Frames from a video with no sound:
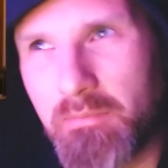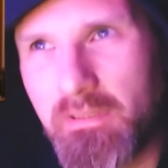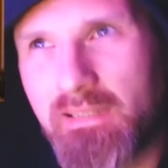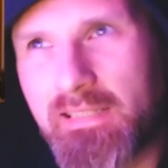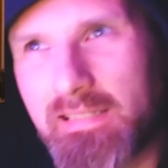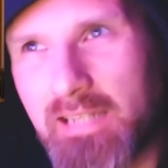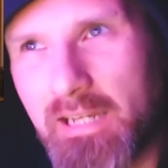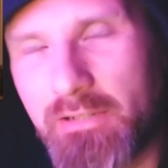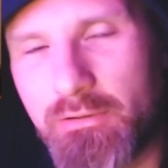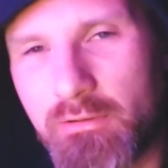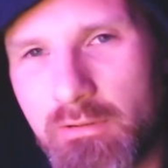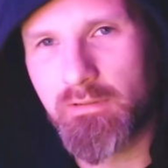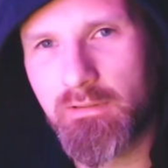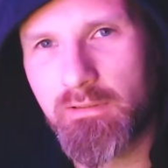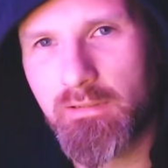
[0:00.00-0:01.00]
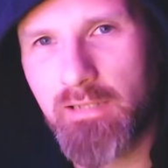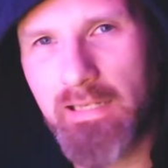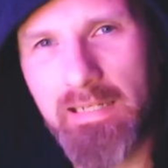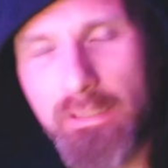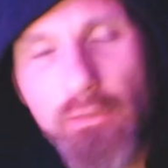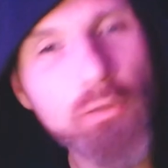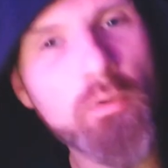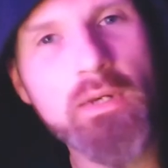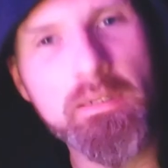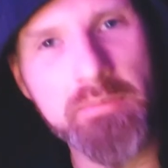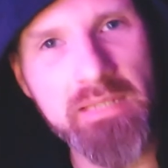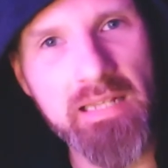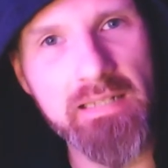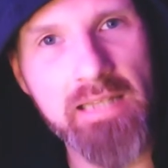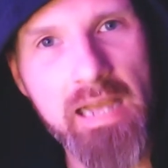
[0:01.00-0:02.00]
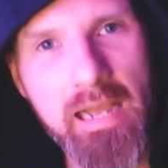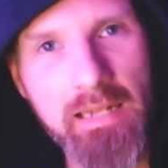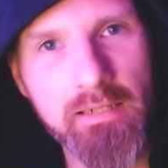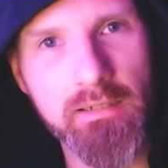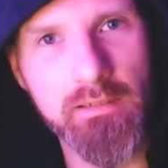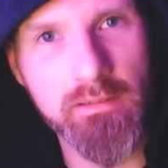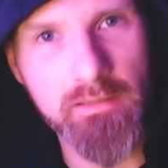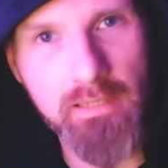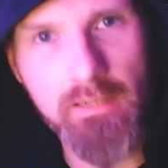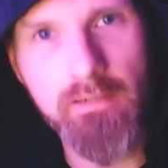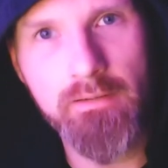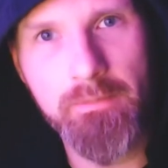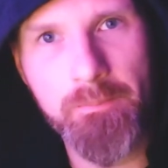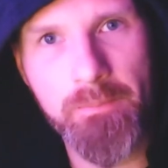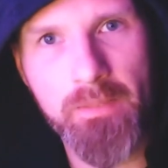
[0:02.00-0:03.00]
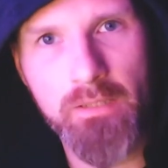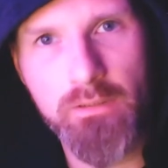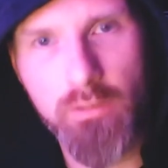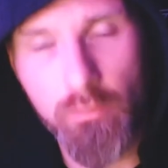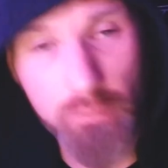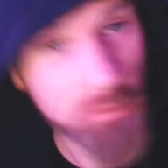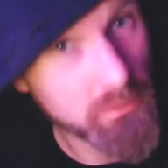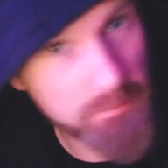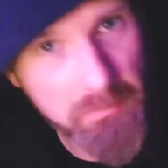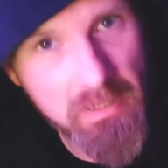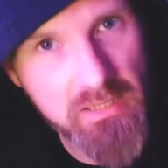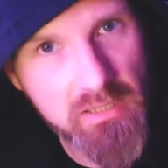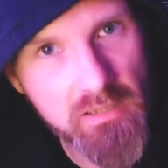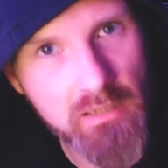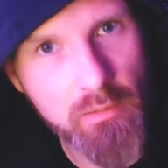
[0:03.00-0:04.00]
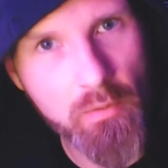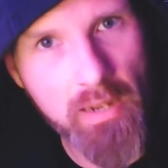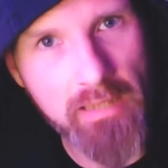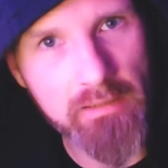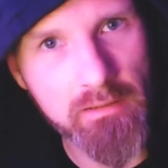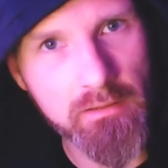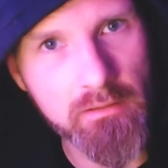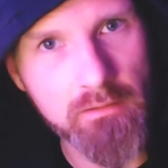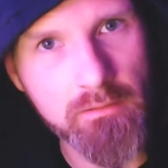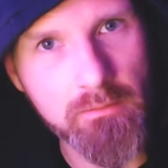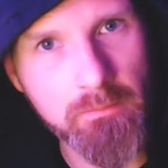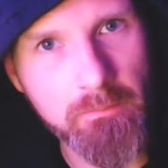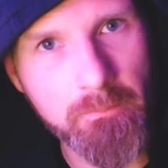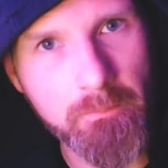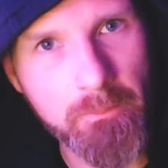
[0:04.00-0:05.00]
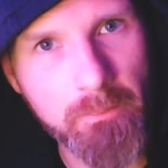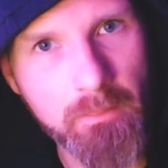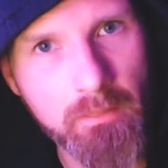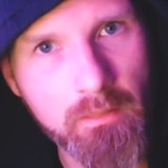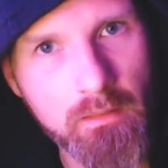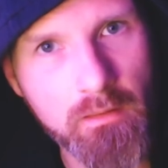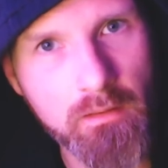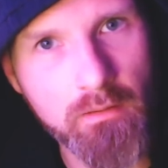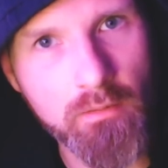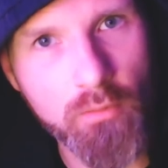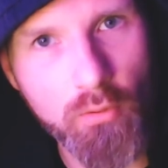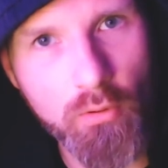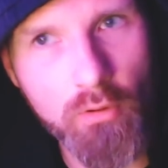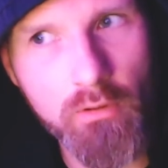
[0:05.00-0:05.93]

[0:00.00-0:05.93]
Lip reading: natural. Like, you don't want to be that guy, yeah? So just patiently wait. Or